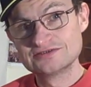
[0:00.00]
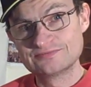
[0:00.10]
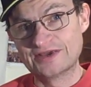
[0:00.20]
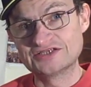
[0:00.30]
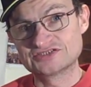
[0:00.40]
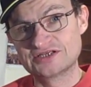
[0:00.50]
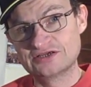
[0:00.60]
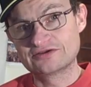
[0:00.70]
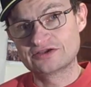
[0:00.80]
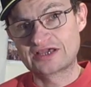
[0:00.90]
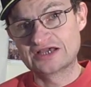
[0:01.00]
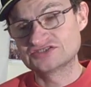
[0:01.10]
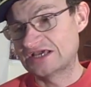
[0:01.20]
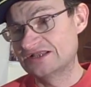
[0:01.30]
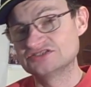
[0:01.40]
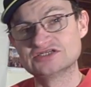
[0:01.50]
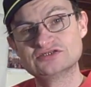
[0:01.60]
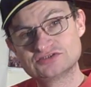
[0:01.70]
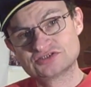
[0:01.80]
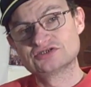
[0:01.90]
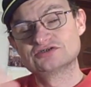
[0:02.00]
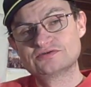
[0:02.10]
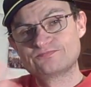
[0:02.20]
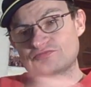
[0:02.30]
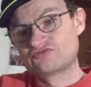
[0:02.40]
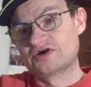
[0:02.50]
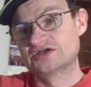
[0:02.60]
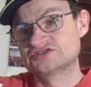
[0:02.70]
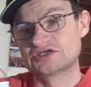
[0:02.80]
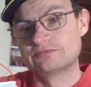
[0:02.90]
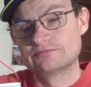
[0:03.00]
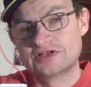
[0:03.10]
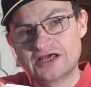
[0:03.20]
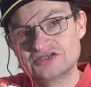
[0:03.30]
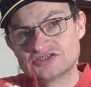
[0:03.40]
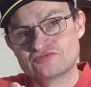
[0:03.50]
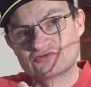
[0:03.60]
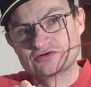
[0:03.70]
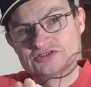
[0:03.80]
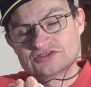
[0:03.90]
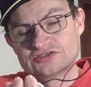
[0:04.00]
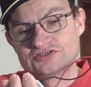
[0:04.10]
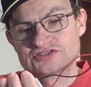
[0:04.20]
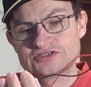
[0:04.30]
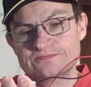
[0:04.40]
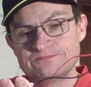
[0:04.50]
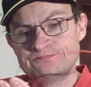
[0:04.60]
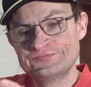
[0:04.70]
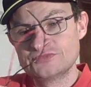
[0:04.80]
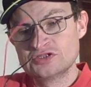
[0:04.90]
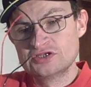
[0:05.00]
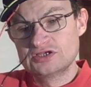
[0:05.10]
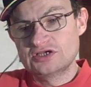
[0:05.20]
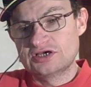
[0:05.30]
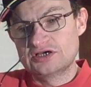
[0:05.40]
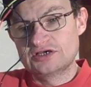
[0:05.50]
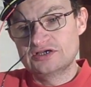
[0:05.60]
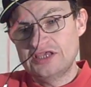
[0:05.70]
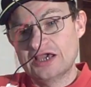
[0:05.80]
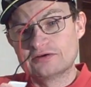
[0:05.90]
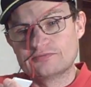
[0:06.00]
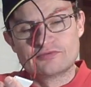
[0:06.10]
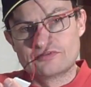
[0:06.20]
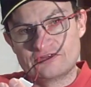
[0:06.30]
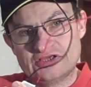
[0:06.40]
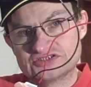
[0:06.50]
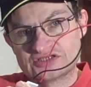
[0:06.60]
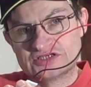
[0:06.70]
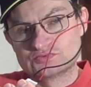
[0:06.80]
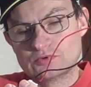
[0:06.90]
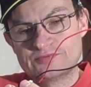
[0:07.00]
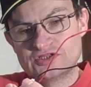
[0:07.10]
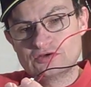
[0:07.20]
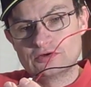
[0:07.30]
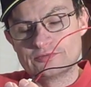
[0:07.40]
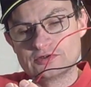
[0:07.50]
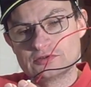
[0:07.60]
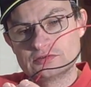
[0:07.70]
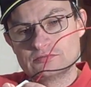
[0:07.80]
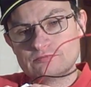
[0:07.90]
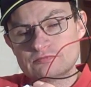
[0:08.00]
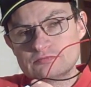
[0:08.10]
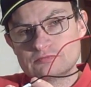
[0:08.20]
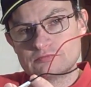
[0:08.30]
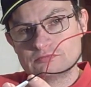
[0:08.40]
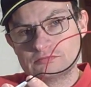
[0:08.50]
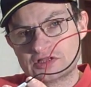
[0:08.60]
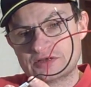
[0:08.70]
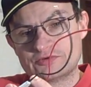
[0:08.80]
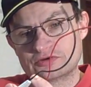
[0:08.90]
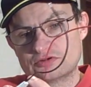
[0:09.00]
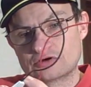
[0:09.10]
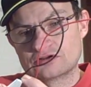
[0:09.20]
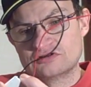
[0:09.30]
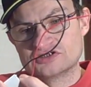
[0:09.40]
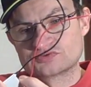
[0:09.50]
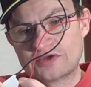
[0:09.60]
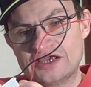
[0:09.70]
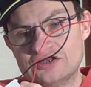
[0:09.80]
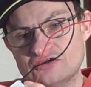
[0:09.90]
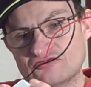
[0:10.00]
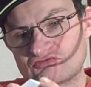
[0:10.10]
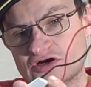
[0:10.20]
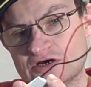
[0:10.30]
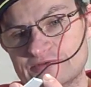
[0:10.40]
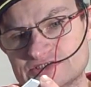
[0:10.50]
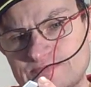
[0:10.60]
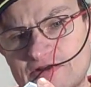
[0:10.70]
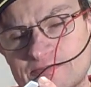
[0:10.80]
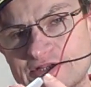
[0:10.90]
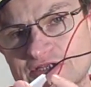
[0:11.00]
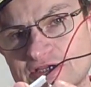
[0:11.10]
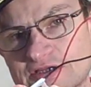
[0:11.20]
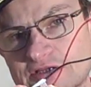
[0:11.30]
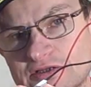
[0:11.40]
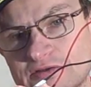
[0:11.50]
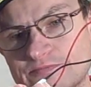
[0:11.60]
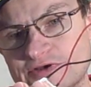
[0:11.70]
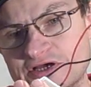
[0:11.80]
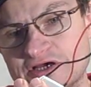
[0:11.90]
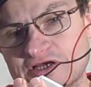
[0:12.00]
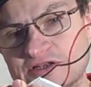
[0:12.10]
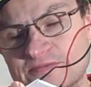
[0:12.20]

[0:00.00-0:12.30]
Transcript: basically your gas energy, to provide some lighting, for instance. Yeah, these things would be doable. And I'm not going to dissuade you from experimenting. But